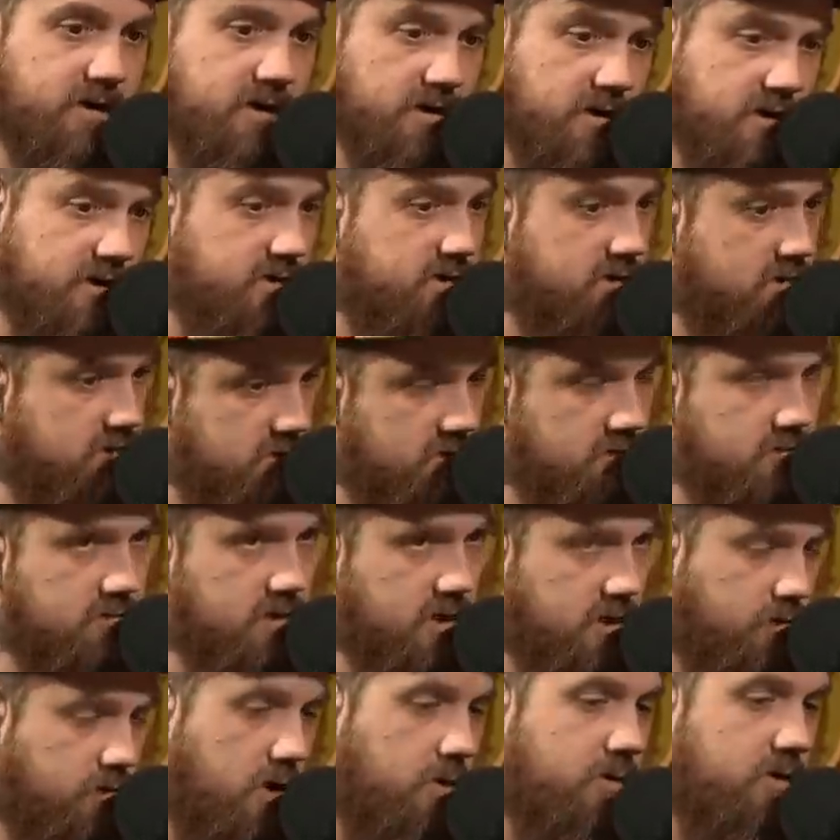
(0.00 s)
At least
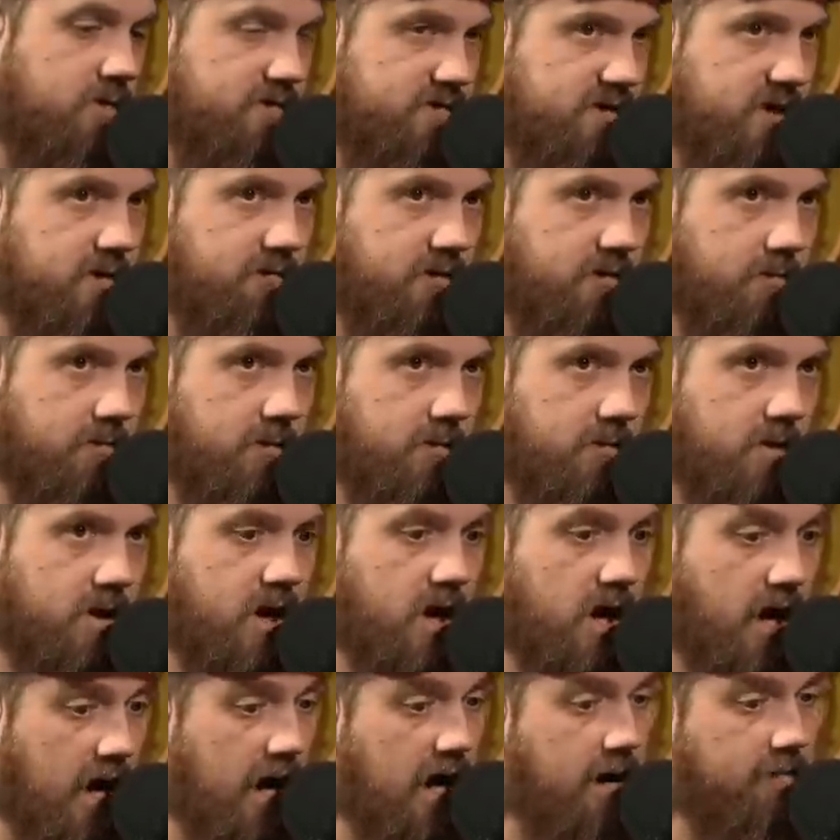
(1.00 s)
so you're more worried
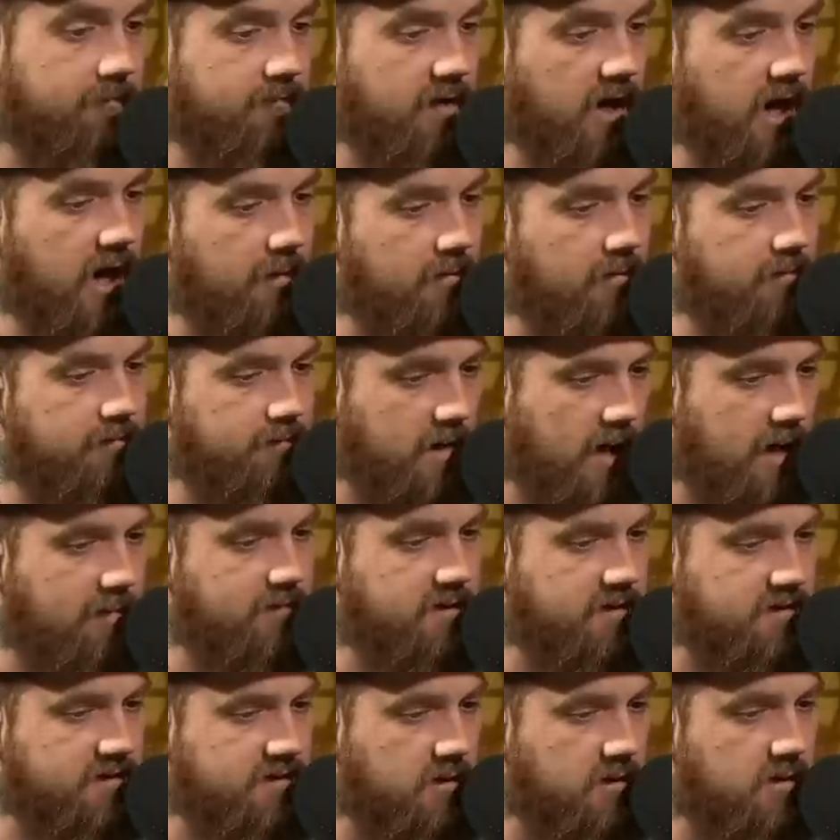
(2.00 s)
about. I'm it. I'm I'm
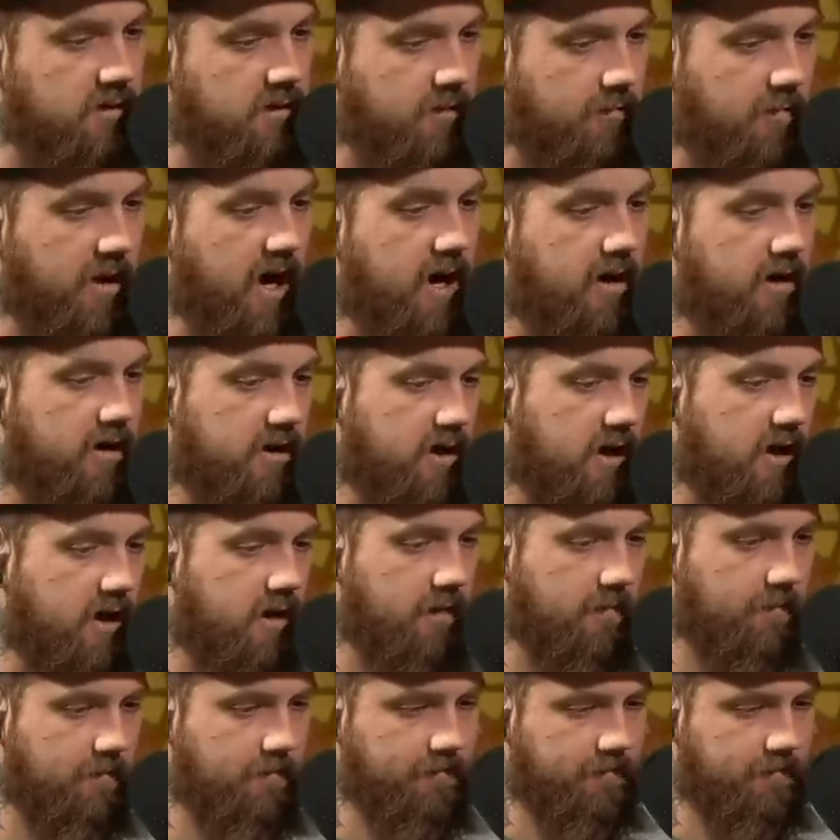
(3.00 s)
concerned about it. Yeah.